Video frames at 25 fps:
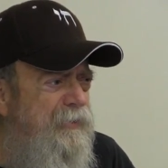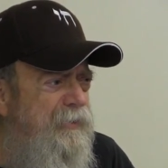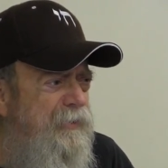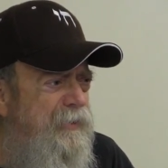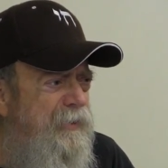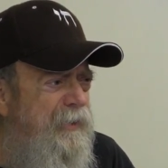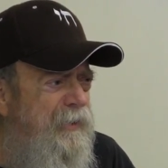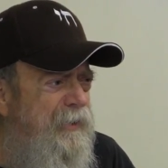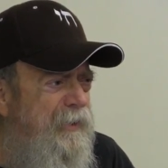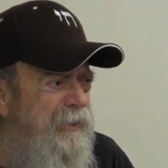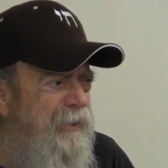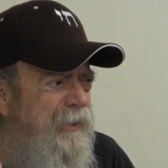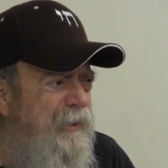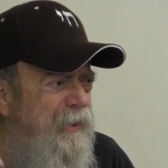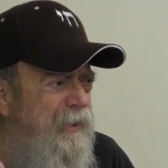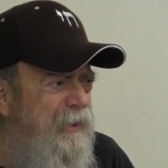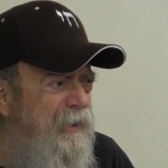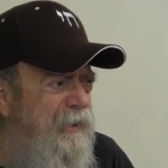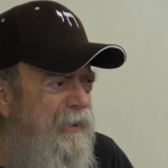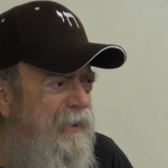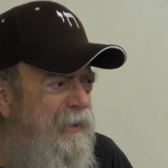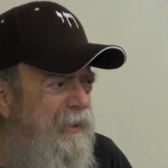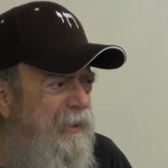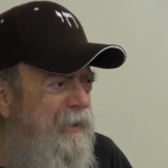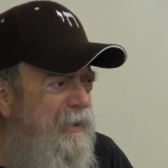and, uh,
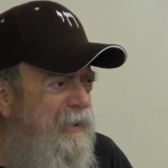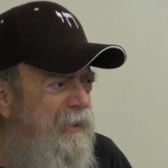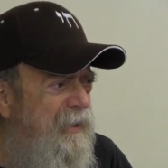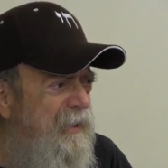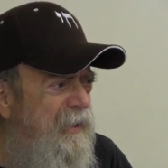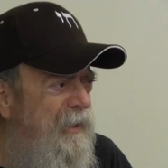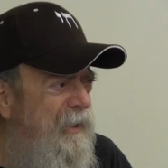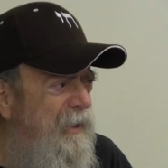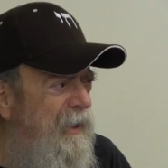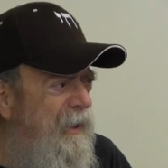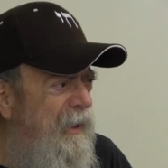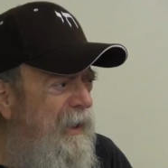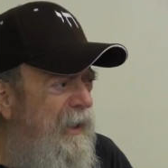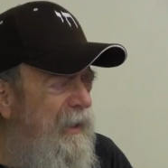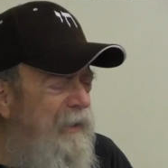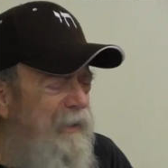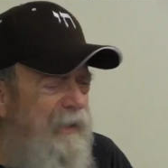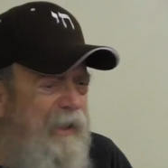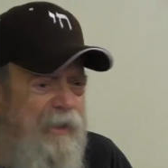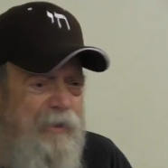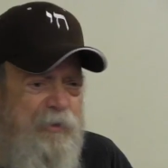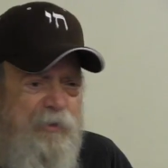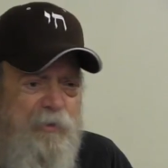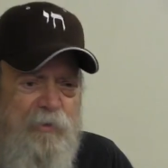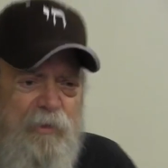and
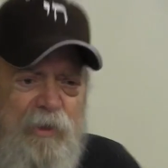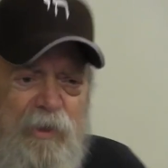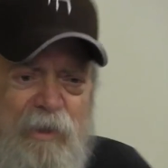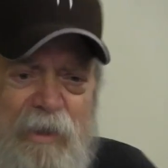that sort